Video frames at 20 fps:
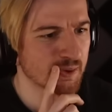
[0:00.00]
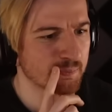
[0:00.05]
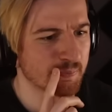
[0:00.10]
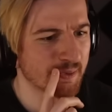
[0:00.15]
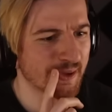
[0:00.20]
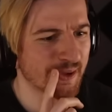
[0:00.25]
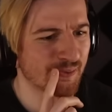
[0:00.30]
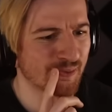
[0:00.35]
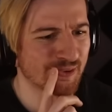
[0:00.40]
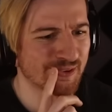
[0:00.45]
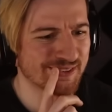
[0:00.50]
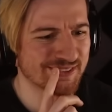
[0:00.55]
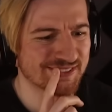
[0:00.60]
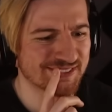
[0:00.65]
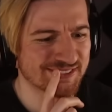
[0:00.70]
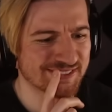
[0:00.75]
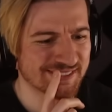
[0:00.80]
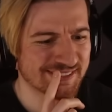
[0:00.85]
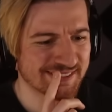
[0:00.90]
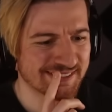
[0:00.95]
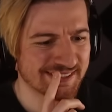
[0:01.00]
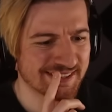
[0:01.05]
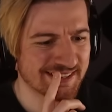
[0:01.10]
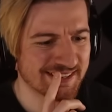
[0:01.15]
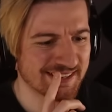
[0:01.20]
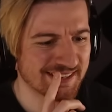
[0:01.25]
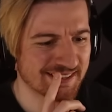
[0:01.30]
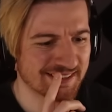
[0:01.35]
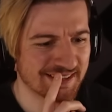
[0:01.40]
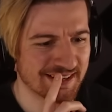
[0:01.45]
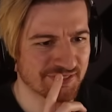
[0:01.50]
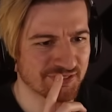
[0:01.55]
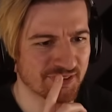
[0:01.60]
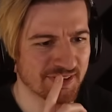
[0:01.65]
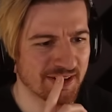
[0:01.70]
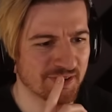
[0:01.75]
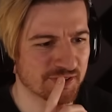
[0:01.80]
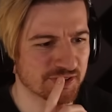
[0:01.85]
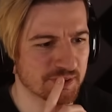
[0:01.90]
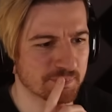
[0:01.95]
Appearance. I thought
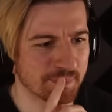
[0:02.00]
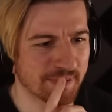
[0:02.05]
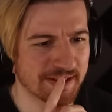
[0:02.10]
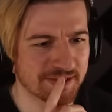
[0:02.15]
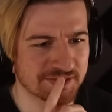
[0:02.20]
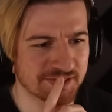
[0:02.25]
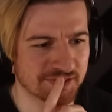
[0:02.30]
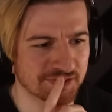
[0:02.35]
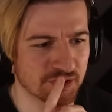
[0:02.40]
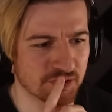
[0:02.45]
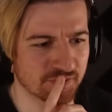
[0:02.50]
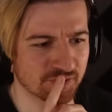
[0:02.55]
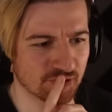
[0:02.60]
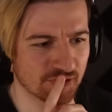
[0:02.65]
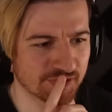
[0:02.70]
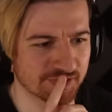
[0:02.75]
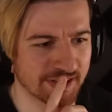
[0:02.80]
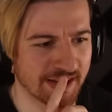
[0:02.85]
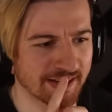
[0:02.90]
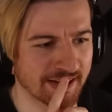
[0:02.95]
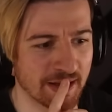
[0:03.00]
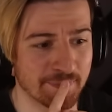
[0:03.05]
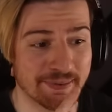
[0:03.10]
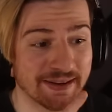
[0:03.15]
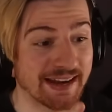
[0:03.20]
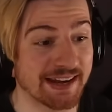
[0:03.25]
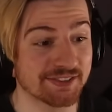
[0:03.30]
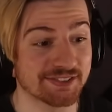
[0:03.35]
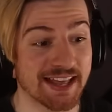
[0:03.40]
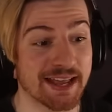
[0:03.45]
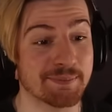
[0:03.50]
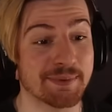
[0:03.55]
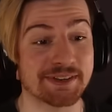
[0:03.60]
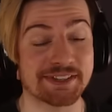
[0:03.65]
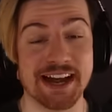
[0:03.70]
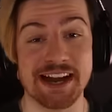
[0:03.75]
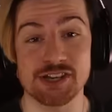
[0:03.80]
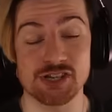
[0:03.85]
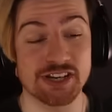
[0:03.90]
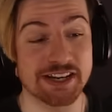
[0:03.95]
that was the Peaches dude for a second. I mean, his name
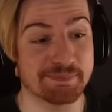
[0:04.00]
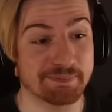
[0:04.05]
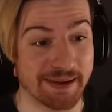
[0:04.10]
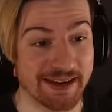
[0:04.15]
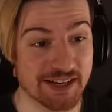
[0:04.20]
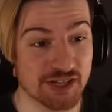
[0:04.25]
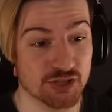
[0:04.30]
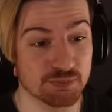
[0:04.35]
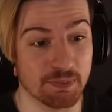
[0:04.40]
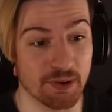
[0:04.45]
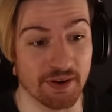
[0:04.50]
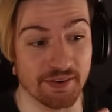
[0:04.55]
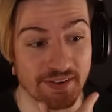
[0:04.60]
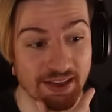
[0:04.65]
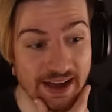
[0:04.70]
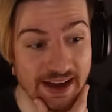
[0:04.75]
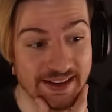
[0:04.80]
is actually Peachmud.